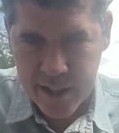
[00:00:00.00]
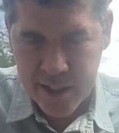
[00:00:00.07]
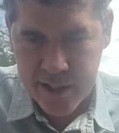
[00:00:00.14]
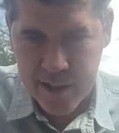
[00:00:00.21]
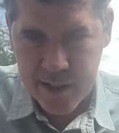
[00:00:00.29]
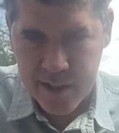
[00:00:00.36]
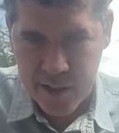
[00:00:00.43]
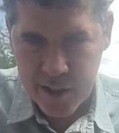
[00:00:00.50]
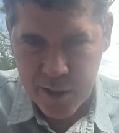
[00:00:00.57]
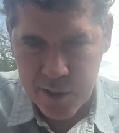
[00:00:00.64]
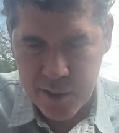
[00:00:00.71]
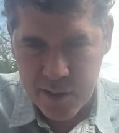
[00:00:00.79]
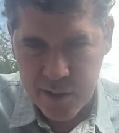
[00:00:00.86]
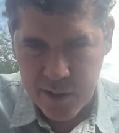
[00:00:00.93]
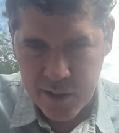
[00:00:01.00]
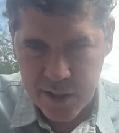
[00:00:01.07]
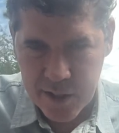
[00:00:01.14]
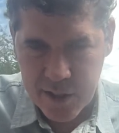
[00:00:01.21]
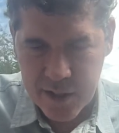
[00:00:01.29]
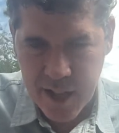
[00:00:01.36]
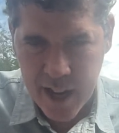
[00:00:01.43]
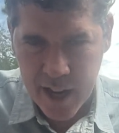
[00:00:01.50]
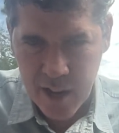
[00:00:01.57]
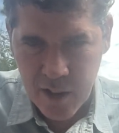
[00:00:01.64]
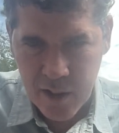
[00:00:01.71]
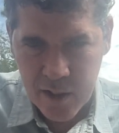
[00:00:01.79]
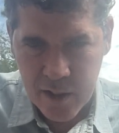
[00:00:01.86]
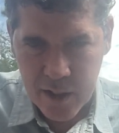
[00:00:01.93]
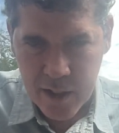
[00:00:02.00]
us this tale?